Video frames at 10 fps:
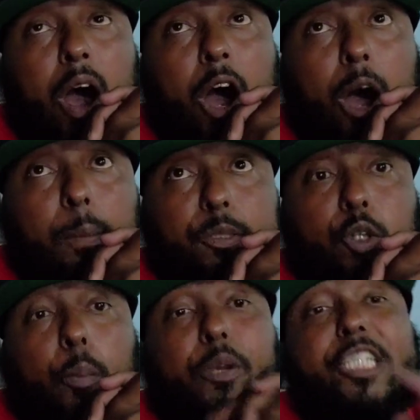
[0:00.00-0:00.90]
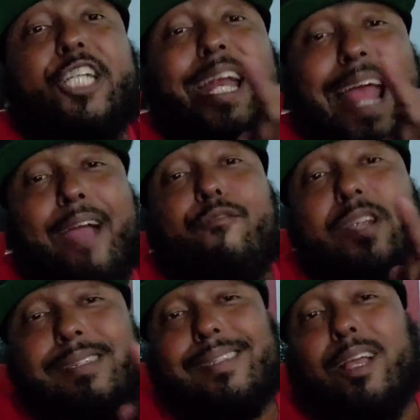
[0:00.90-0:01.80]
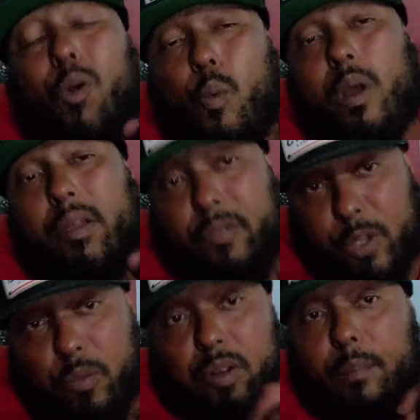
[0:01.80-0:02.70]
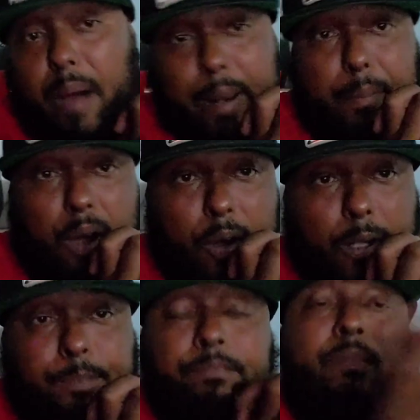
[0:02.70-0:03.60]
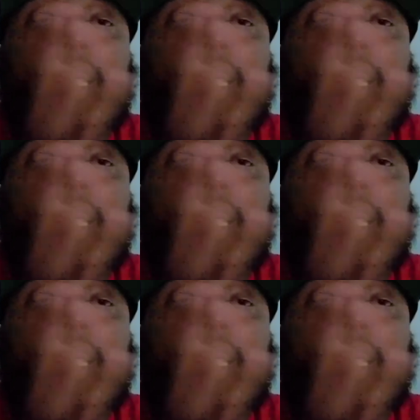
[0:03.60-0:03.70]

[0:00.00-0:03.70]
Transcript: So appreciate every single one of you from the bottom of my heart.